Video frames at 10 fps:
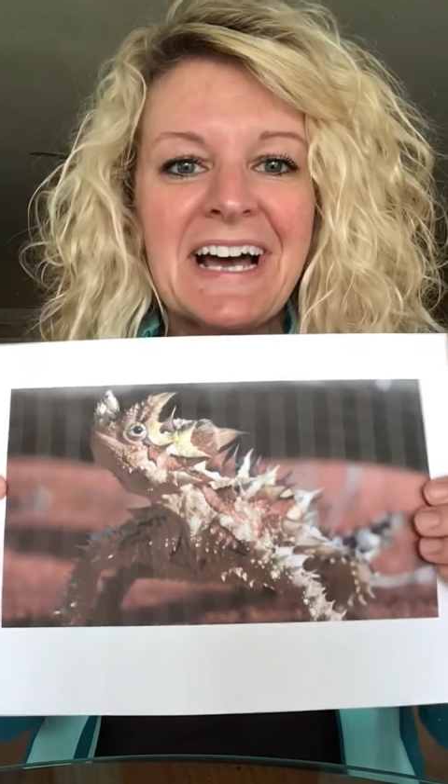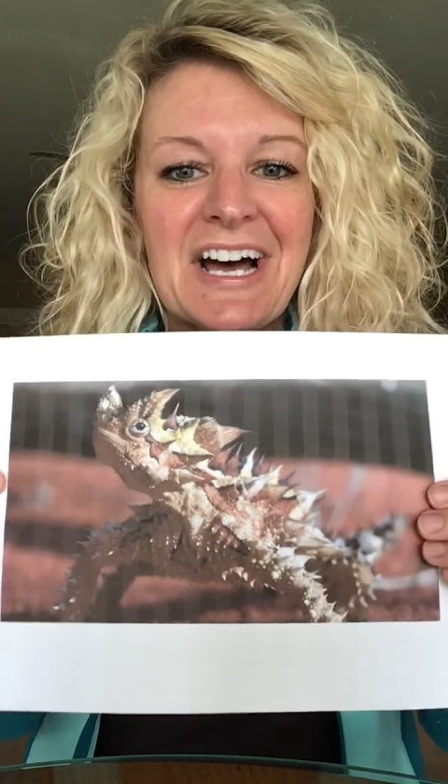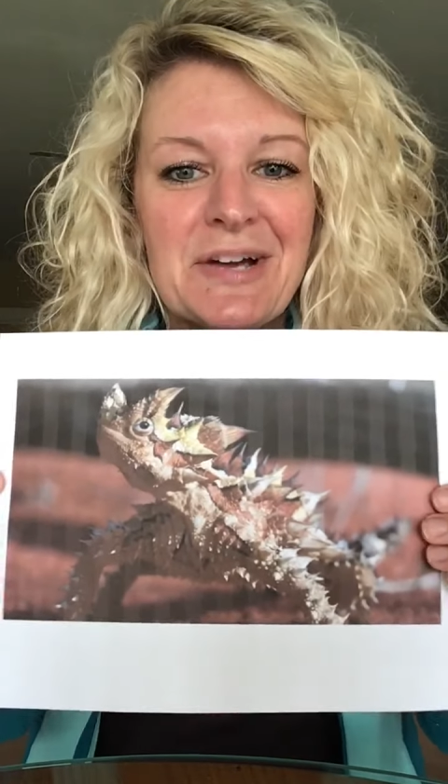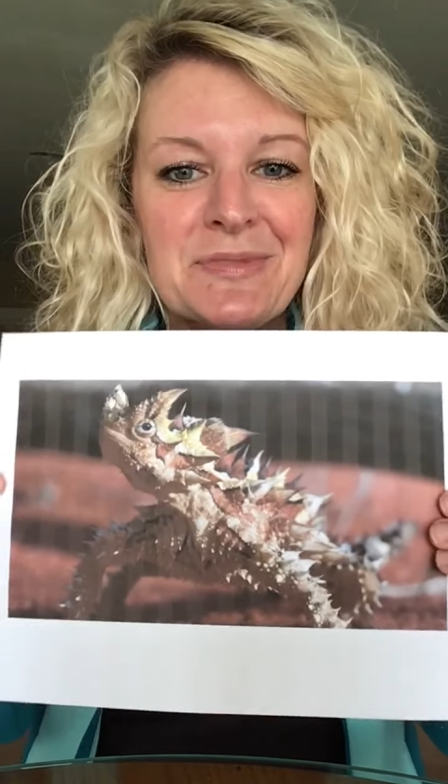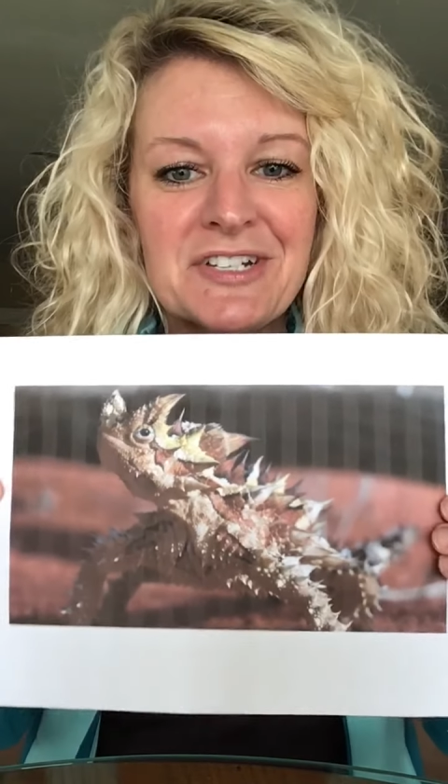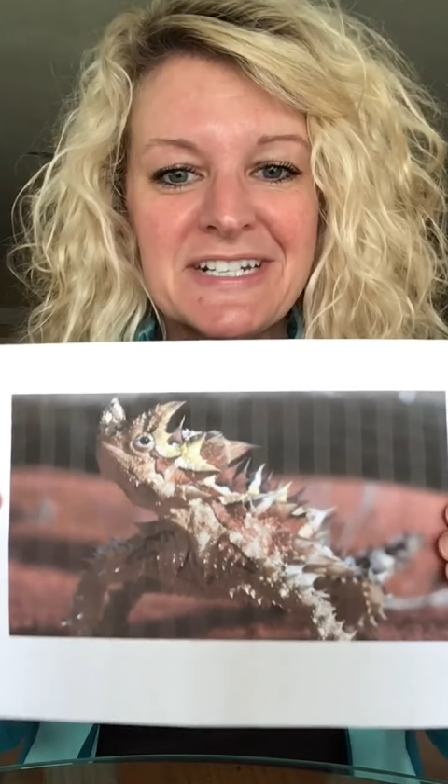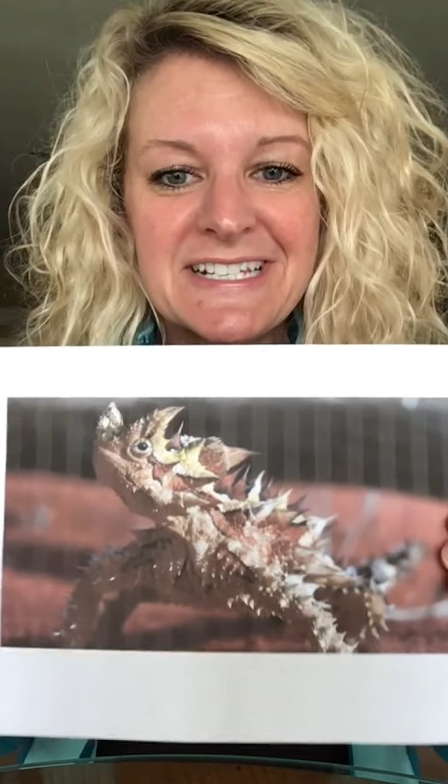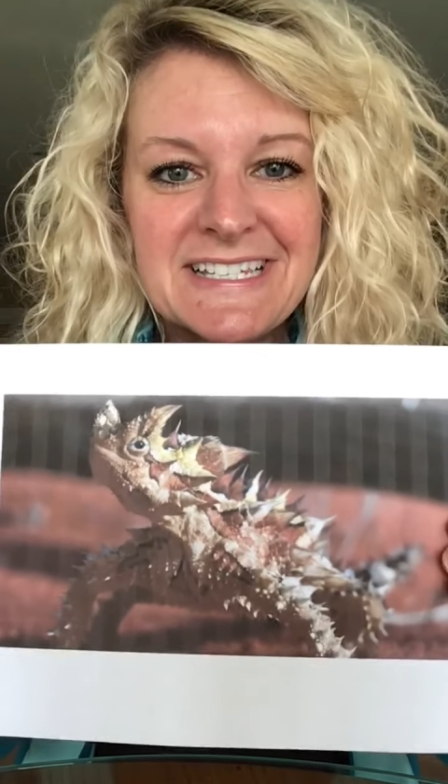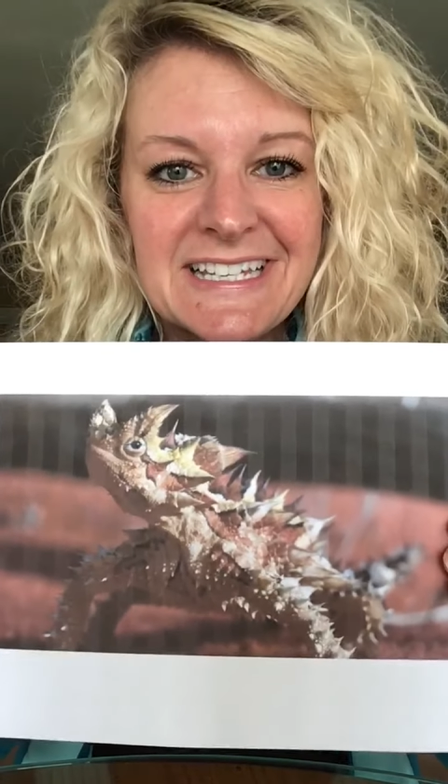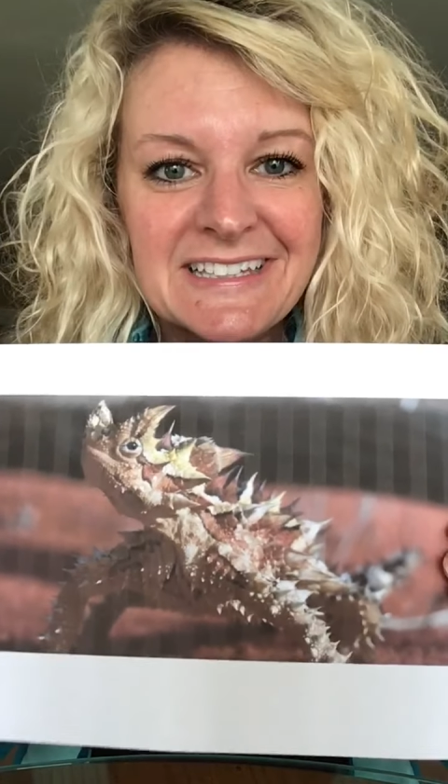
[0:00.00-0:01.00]
You're going
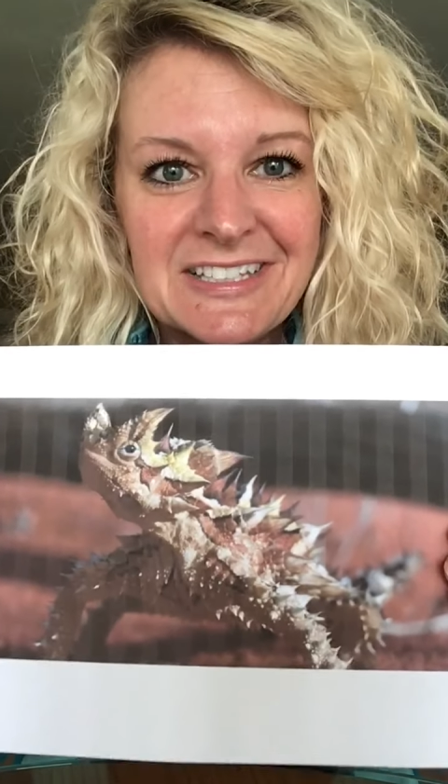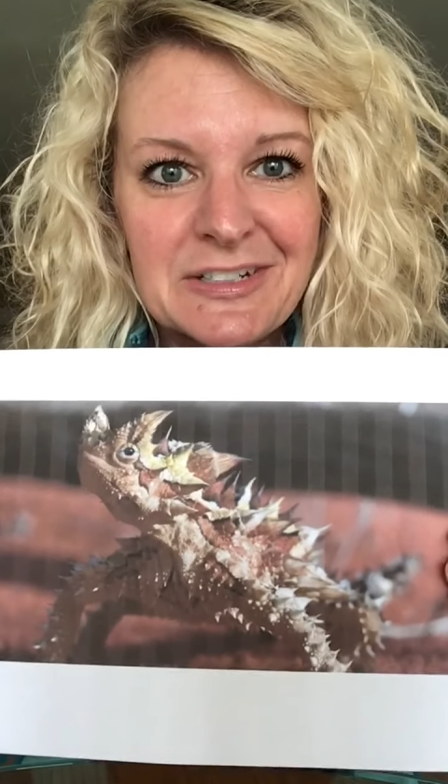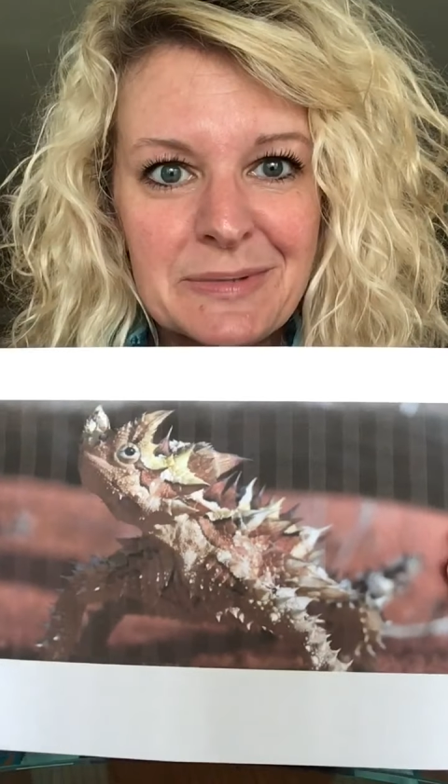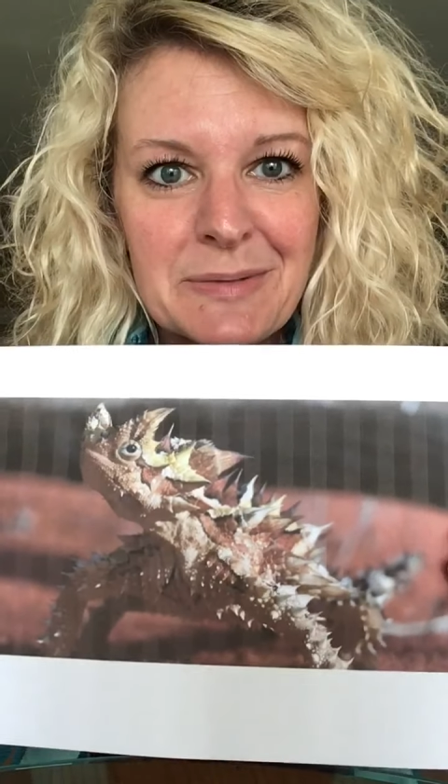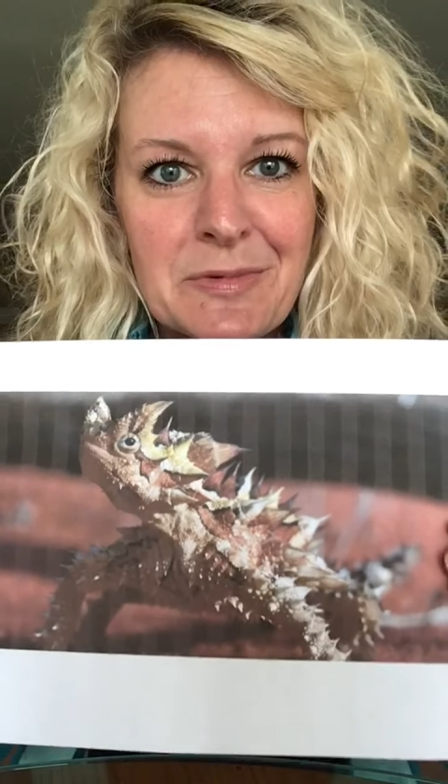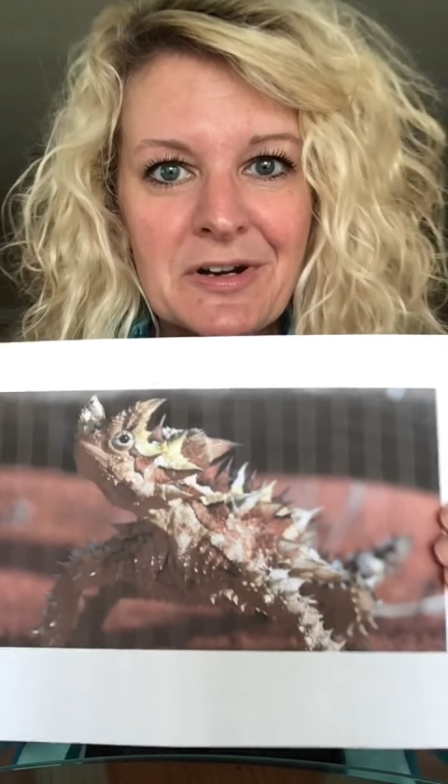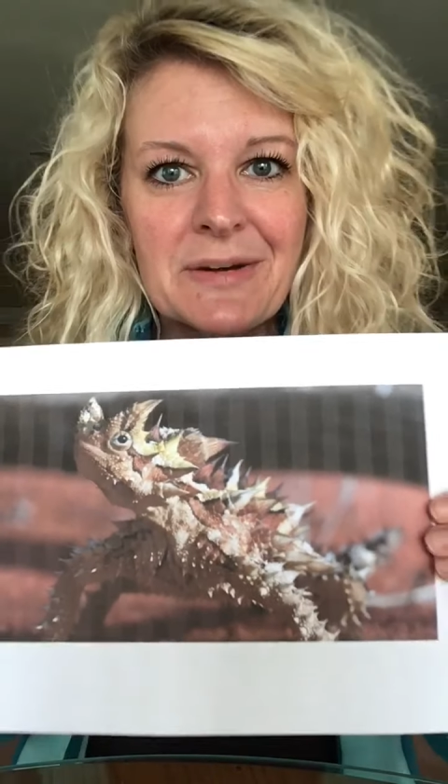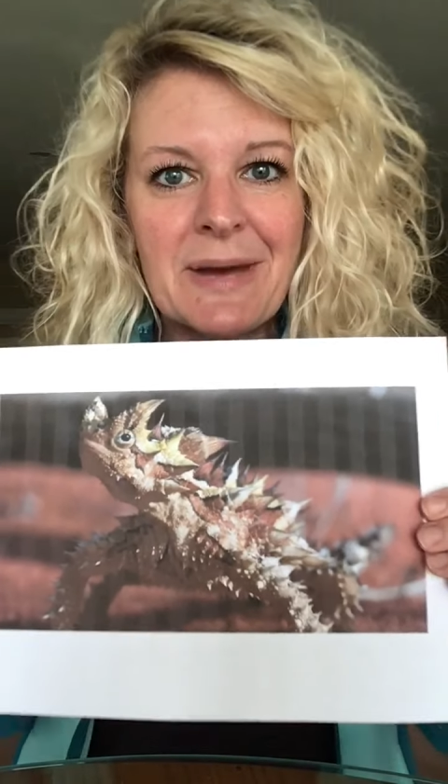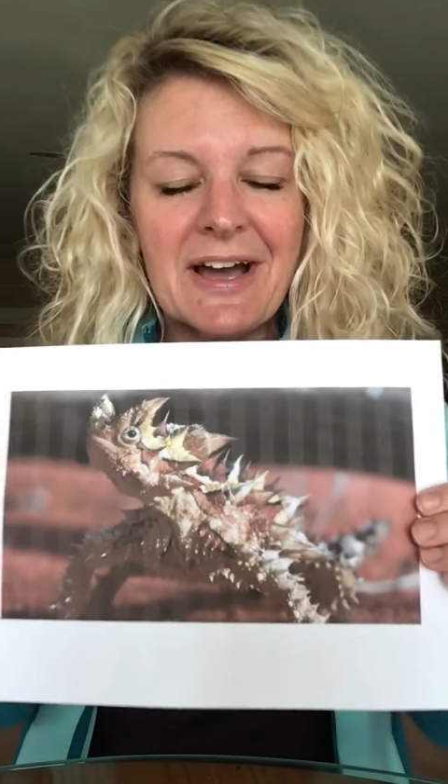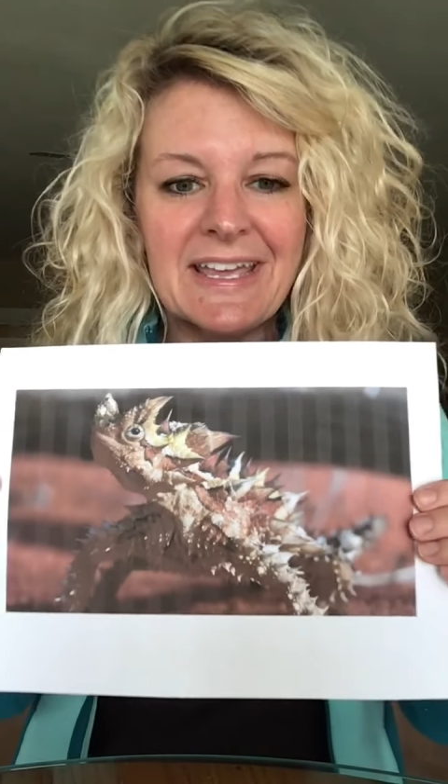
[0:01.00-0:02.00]
to see a little bit more
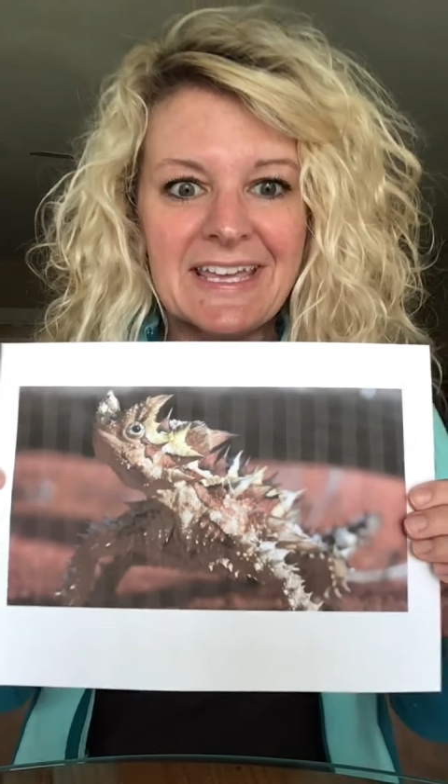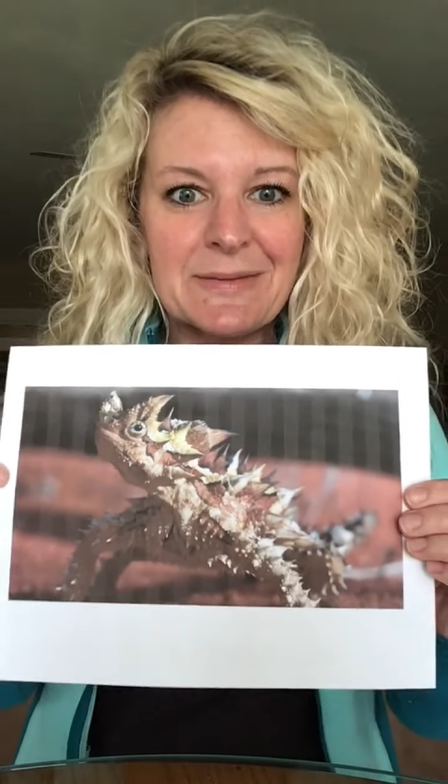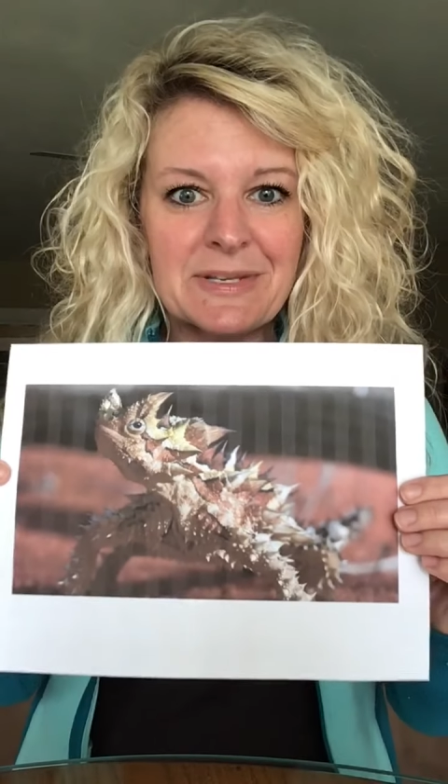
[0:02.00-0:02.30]
about him